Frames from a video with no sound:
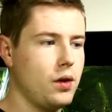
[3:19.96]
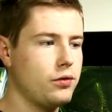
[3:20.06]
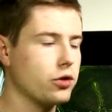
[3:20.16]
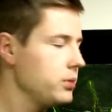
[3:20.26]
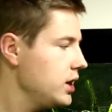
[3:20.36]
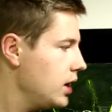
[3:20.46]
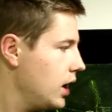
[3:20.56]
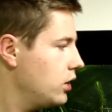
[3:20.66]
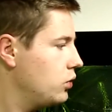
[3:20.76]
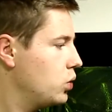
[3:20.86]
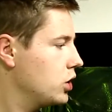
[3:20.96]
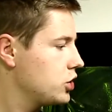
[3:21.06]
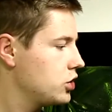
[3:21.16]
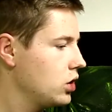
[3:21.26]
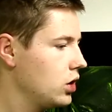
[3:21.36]
For me, it
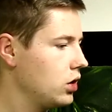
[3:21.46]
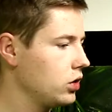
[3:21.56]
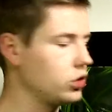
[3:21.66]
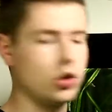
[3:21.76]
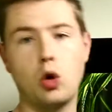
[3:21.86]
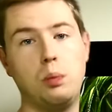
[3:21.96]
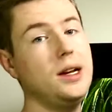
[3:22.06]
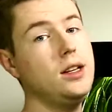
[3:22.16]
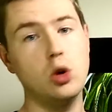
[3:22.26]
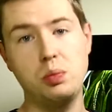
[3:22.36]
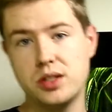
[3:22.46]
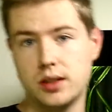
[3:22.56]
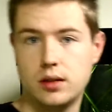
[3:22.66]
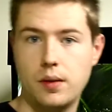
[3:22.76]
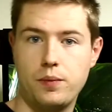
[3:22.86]
was the complete
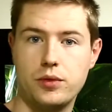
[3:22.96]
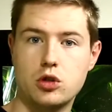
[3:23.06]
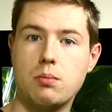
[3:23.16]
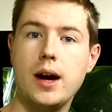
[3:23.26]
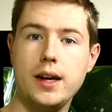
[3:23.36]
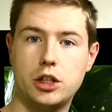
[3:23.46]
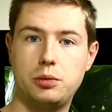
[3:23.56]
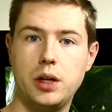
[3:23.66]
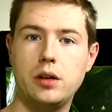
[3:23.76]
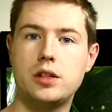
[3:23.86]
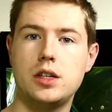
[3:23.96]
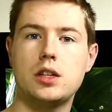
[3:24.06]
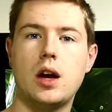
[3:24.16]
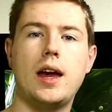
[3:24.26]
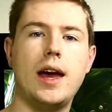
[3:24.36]
opposite. So my experience
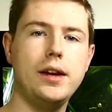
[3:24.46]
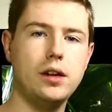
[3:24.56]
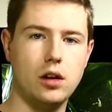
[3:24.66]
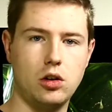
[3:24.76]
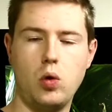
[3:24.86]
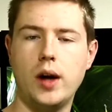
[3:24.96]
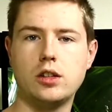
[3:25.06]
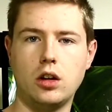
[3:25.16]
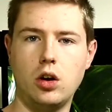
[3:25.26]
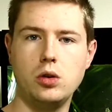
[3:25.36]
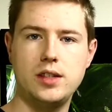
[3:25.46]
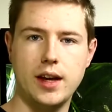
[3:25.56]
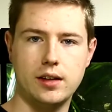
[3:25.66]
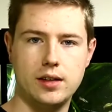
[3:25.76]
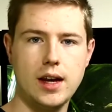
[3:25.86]
is I had quite a
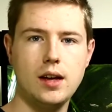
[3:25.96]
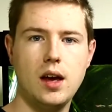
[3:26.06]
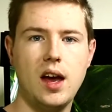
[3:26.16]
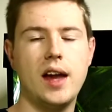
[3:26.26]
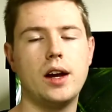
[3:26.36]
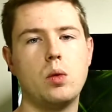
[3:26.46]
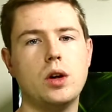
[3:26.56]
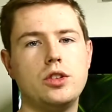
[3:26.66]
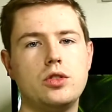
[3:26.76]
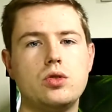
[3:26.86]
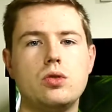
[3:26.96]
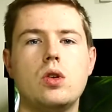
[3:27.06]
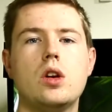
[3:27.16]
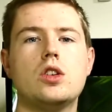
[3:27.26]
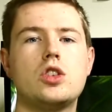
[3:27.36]
low-tech tank and I wanted to
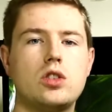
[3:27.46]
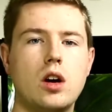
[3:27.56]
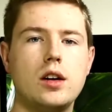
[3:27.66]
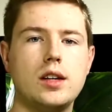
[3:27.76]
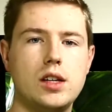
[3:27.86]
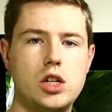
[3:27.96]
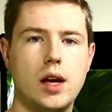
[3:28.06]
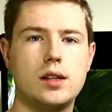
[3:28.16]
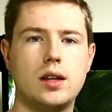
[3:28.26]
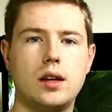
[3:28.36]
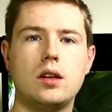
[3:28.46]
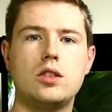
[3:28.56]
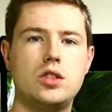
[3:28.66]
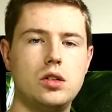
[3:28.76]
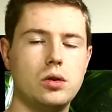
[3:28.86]
start injecting
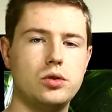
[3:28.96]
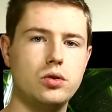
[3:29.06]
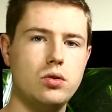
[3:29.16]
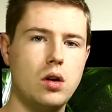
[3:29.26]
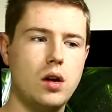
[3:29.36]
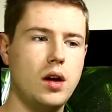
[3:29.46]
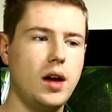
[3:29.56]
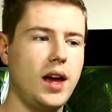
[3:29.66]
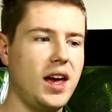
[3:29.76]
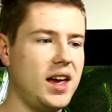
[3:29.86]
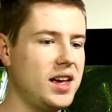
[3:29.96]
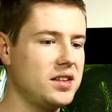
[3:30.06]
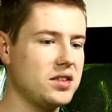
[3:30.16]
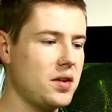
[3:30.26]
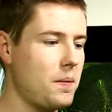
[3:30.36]
CO2,
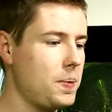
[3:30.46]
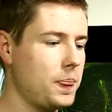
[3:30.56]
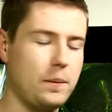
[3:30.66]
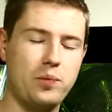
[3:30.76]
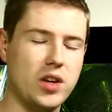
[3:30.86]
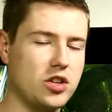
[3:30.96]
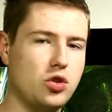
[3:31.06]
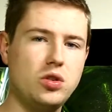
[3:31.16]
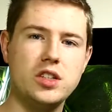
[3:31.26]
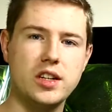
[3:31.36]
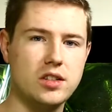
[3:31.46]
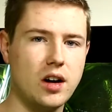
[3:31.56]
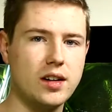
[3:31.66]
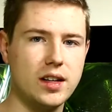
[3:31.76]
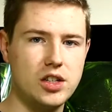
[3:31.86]
and as soon as I
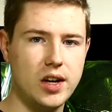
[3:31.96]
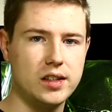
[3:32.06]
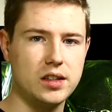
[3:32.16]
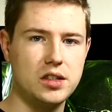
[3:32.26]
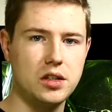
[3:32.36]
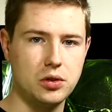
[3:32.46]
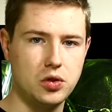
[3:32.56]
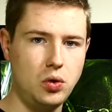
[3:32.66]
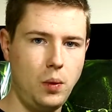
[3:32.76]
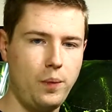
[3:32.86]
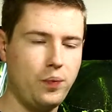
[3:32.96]
started injecting CO2,